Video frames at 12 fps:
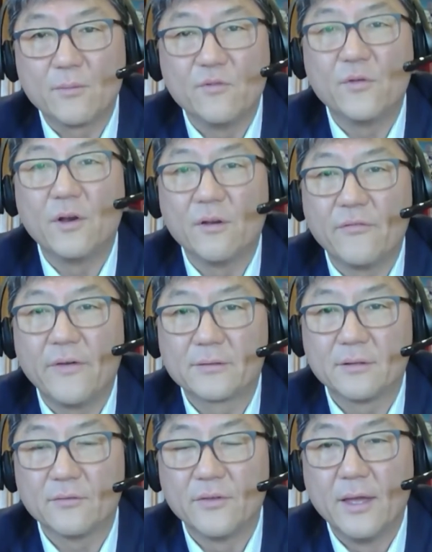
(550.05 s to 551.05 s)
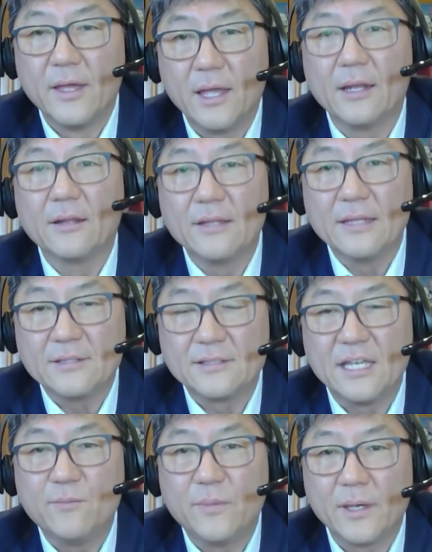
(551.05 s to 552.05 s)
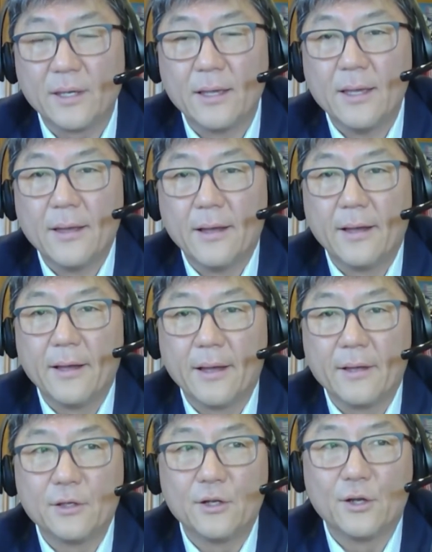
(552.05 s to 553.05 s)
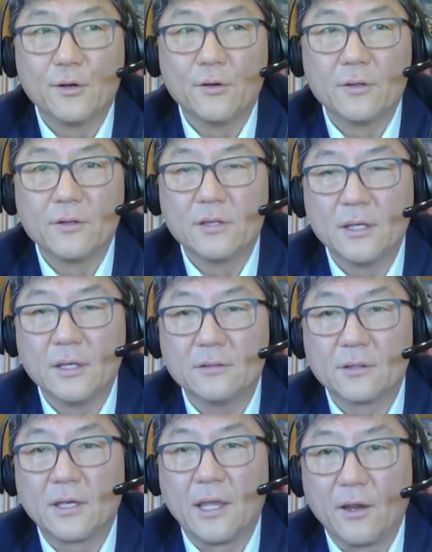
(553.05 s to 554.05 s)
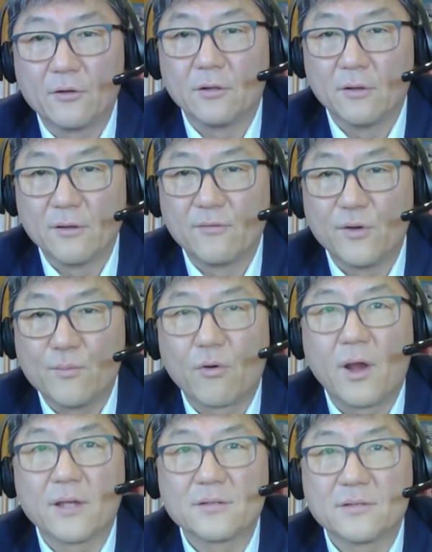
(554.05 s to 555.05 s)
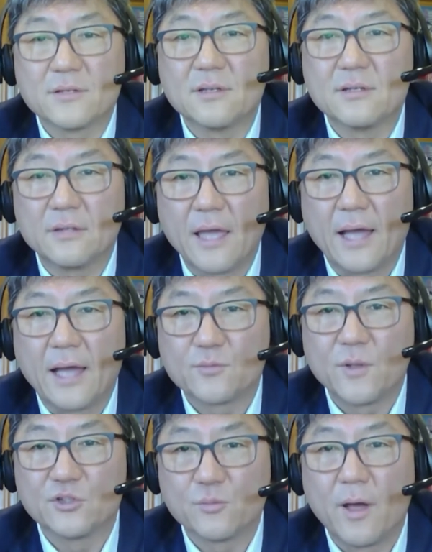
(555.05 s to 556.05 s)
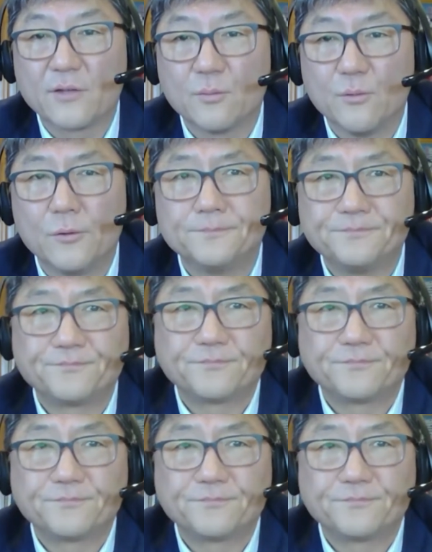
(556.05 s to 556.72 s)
have been very effective in at least keeping the care delivery process intact as much as possible.